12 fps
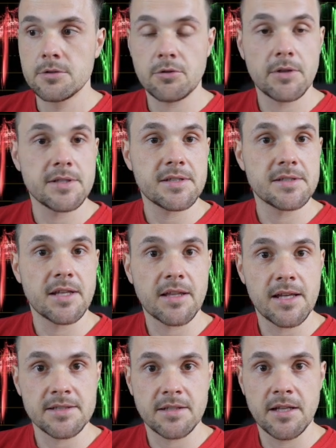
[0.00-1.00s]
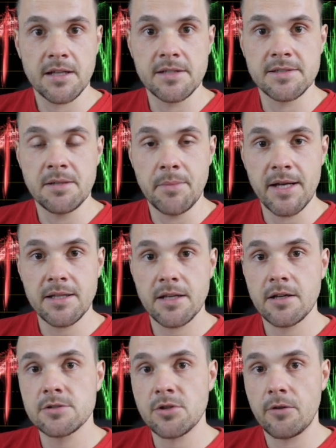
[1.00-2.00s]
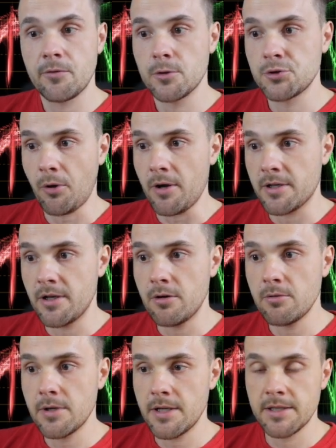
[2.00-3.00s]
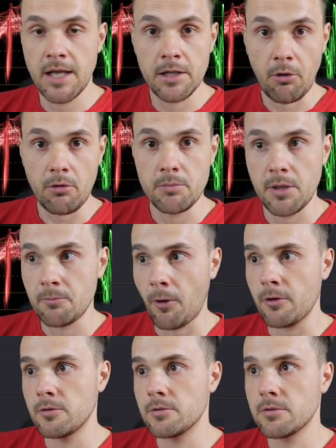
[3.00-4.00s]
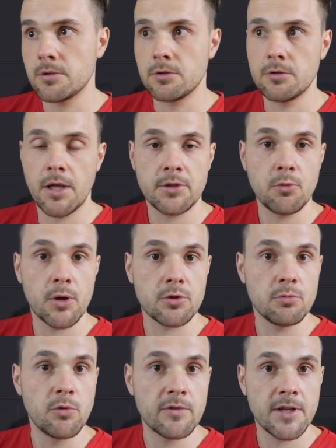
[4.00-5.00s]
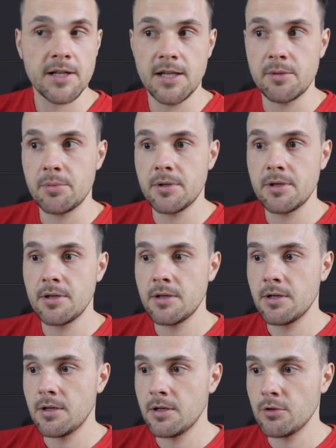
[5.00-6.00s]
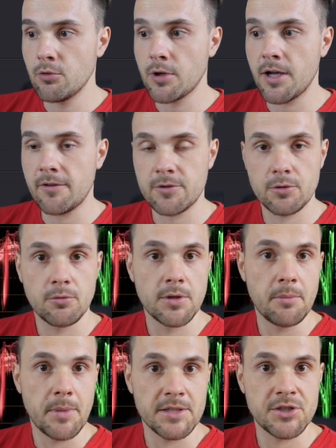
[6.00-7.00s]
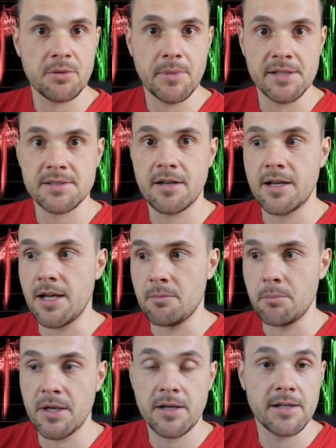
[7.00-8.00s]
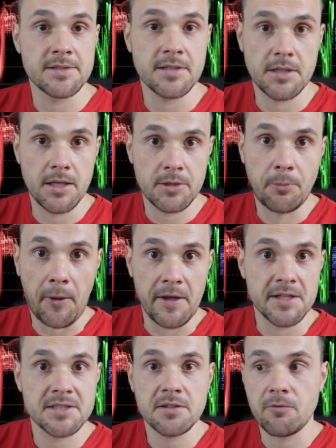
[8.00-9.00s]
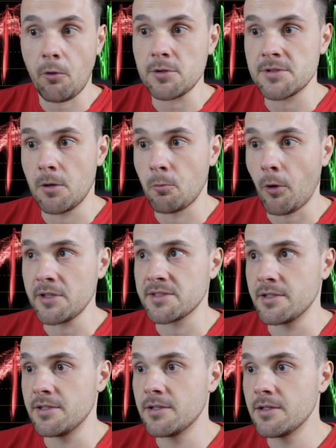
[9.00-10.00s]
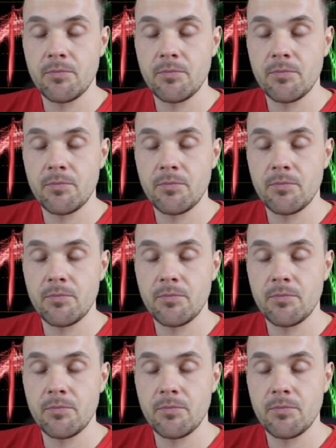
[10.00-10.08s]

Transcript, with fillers: So this is the task that is demanding, so if you track now and then remember that you want to move the clip, you'll have to do the magic mask again, because it breaks for some reason.